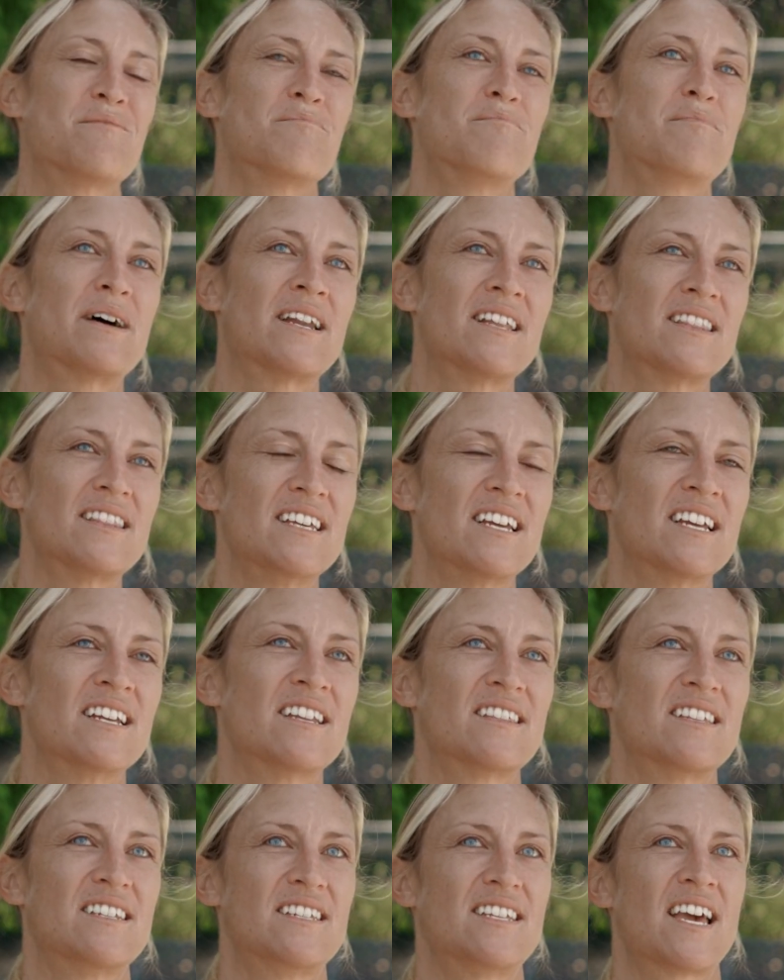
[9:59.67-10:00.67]
But at the
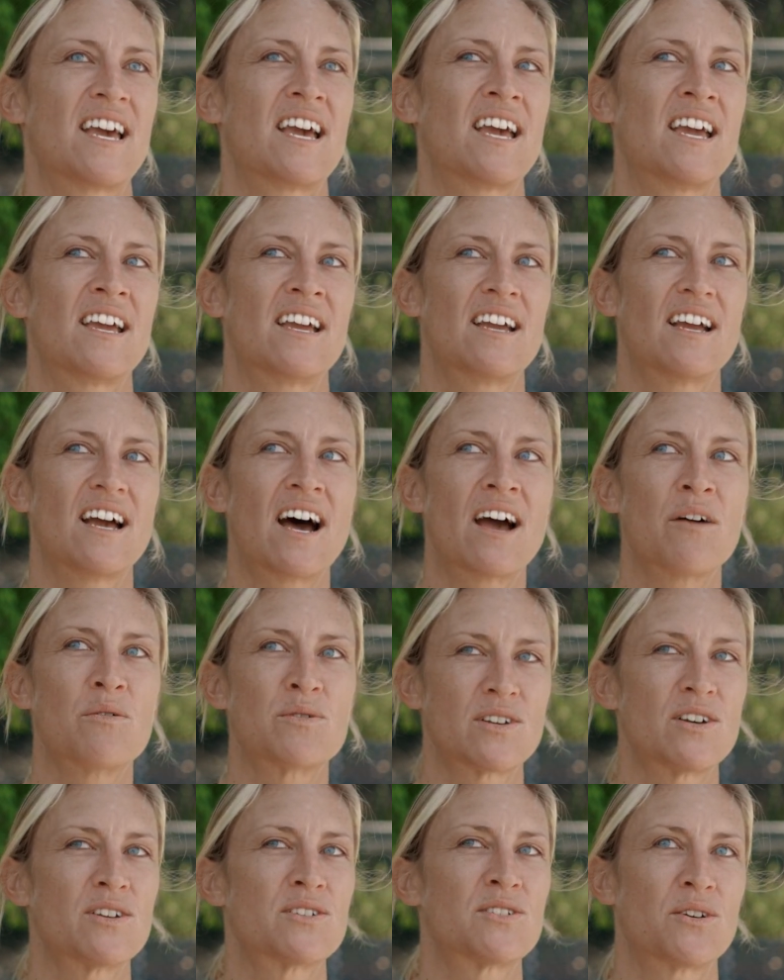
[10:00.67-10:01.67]
end of the day, I
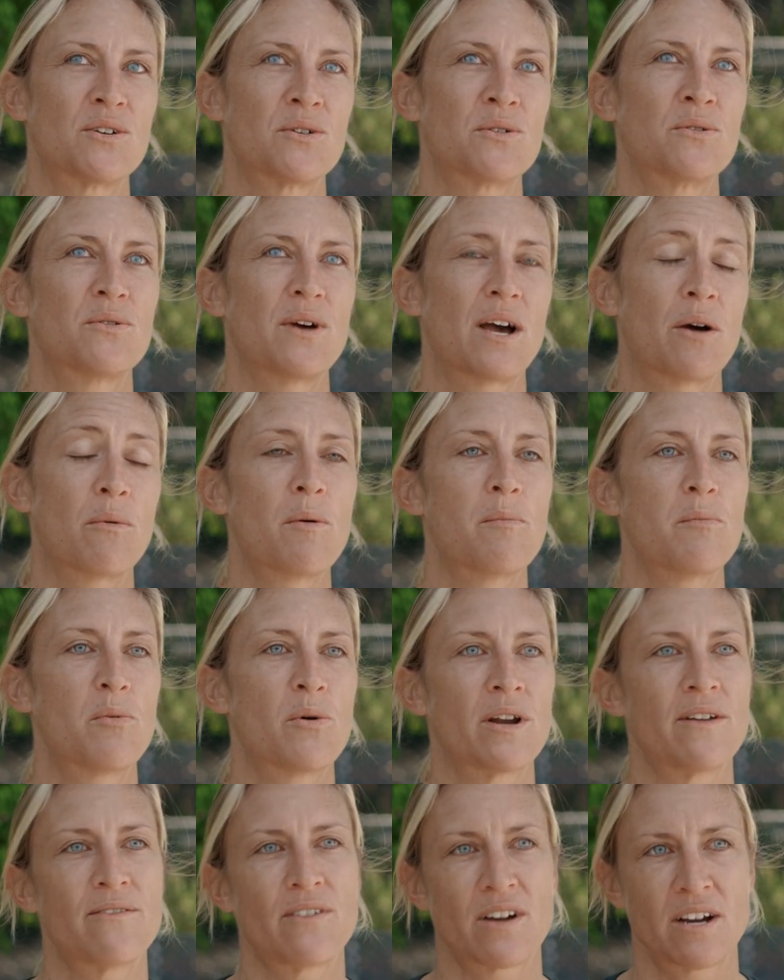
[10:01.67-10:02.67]
was also at one
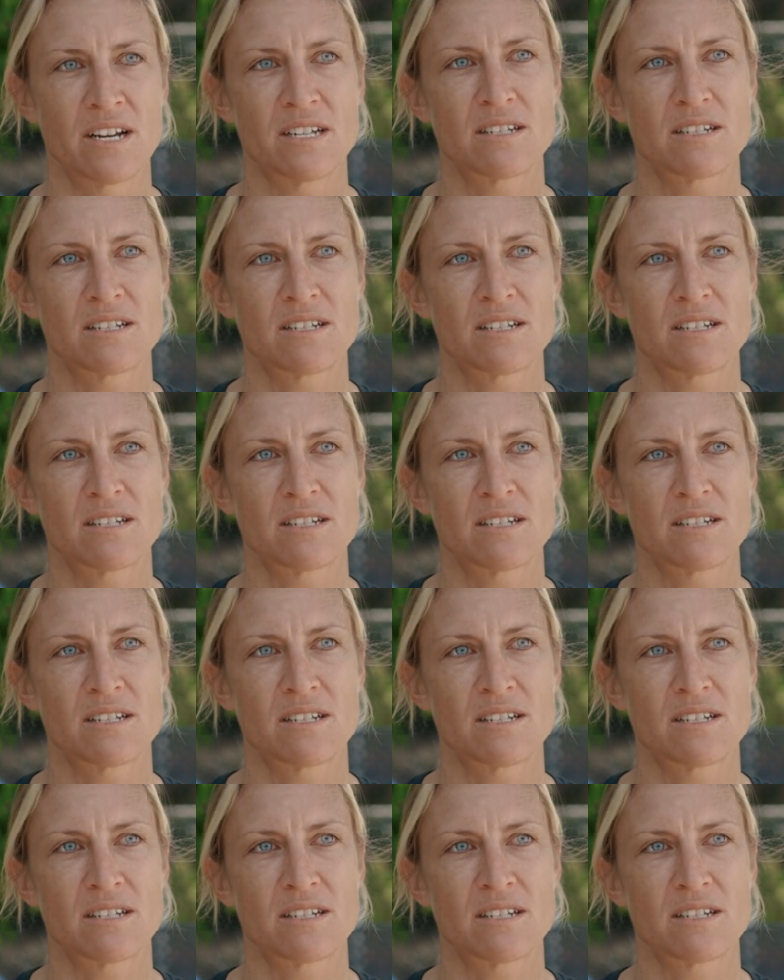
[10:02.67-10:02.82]
point a very